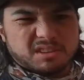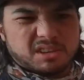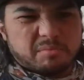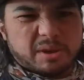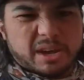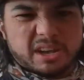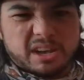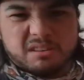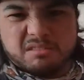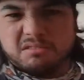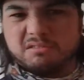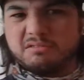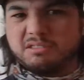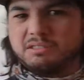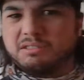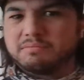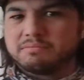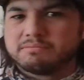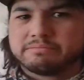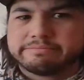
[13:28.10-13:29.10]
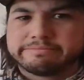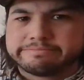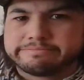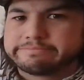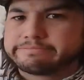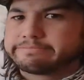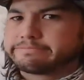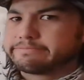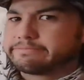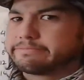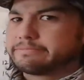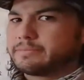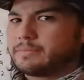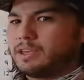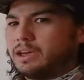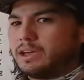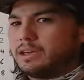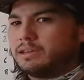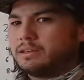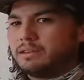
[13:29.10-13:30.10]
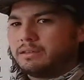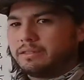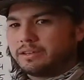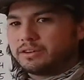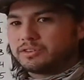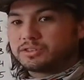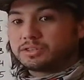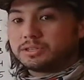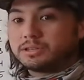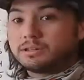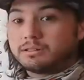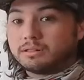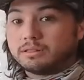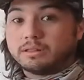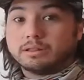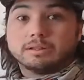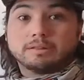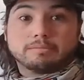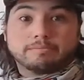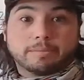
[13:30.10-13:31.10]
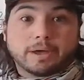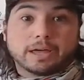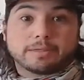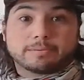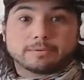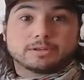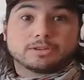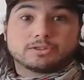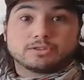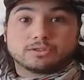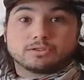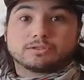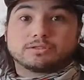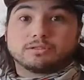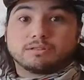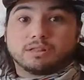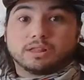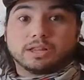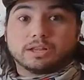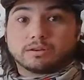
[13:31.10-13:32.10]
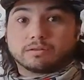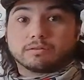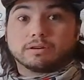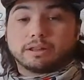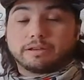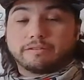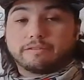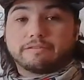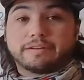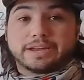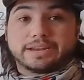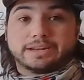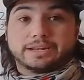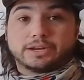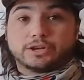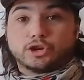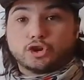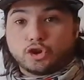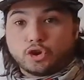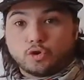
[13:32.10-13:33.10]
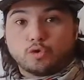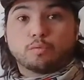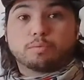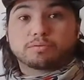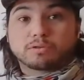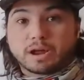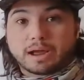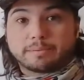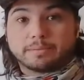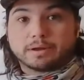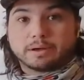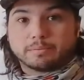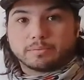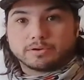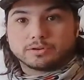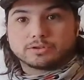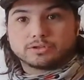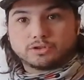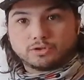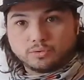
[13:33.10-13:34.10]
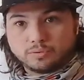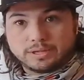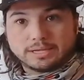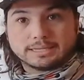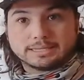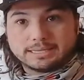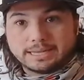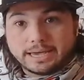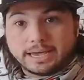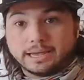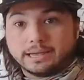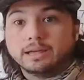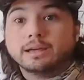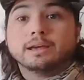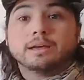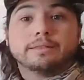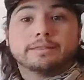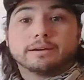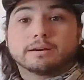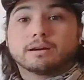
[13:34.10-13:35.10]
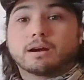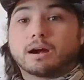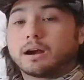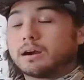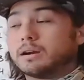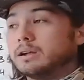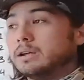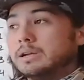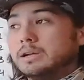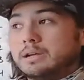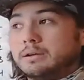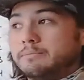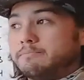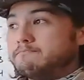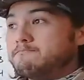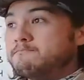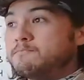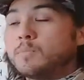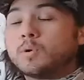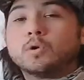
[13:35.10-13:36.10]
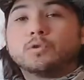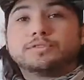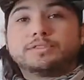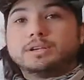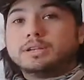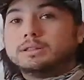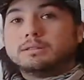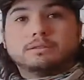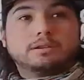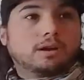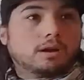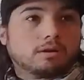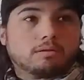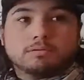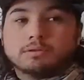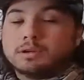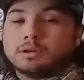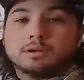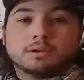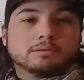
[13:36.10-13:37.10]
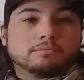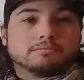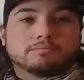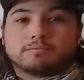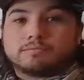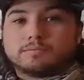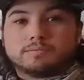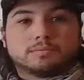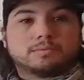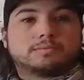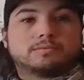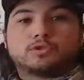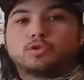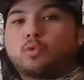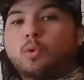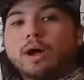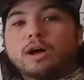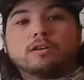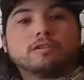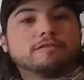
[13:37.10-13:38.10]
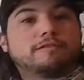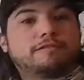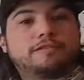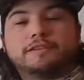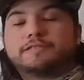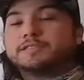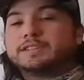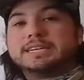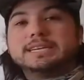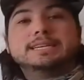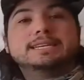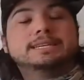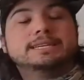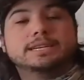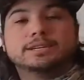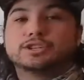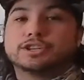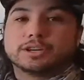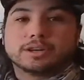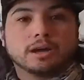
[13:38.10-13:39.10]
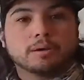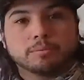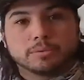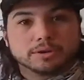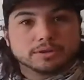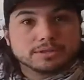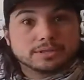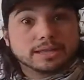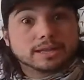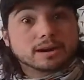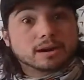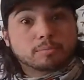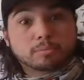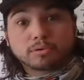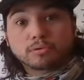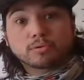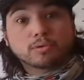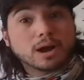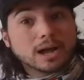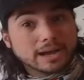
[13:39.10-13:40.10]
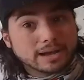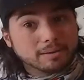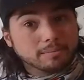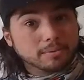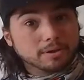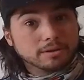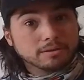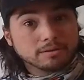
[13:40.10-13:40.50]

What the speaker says: a pattern to it. Okay, mathematicians are still literally finding new prime numbers to this day. There are 12, 15-digit numbers that are prime.